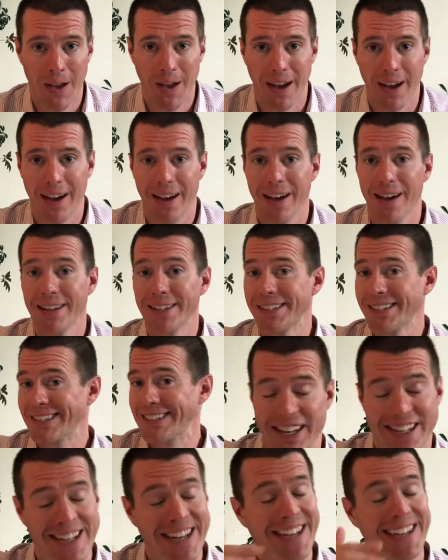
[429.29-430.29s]
And
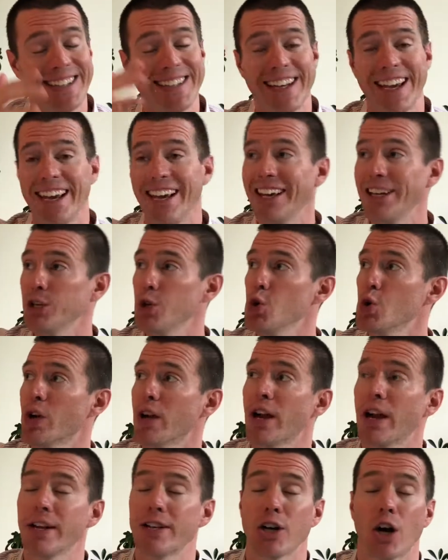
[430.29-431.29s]
today you
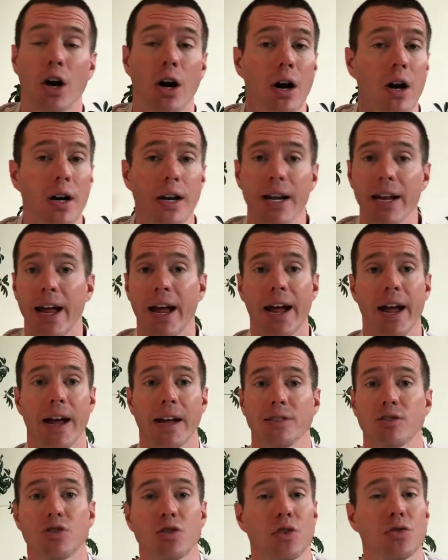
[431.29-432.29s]
can target
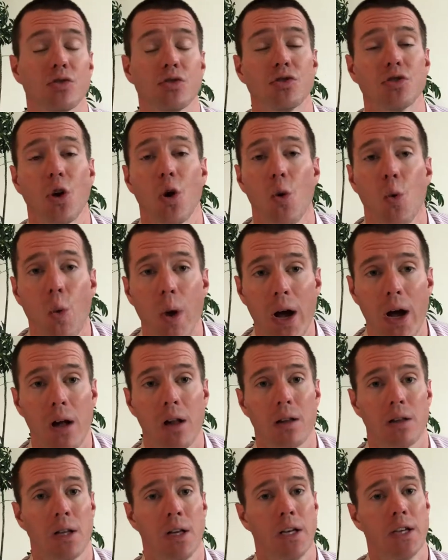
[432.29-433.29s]
ads so
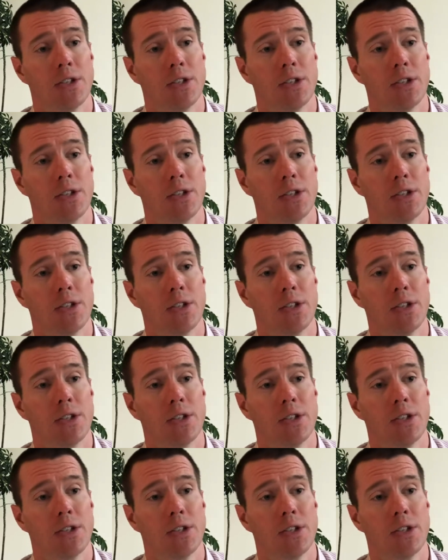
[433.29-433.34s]
well.